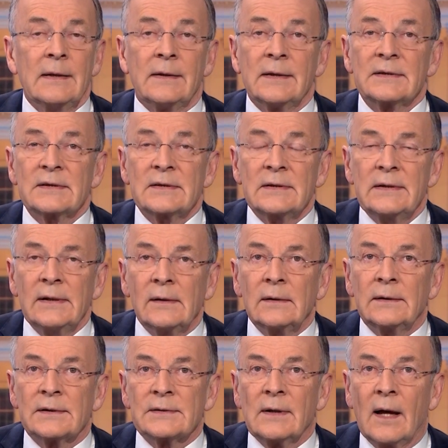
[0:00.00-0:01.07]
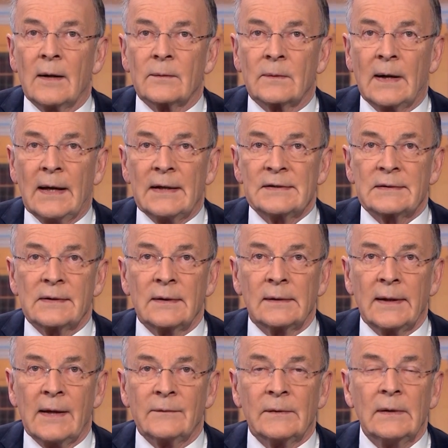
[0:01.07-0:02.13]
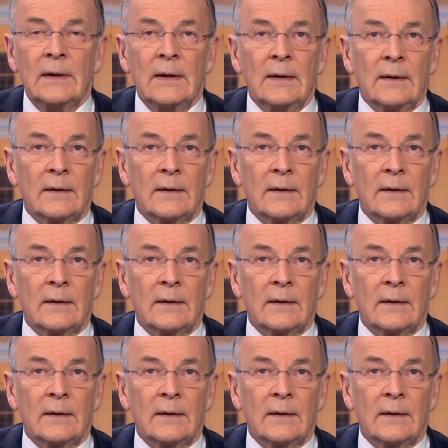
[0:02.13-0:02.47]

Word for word: this still does not rise to the level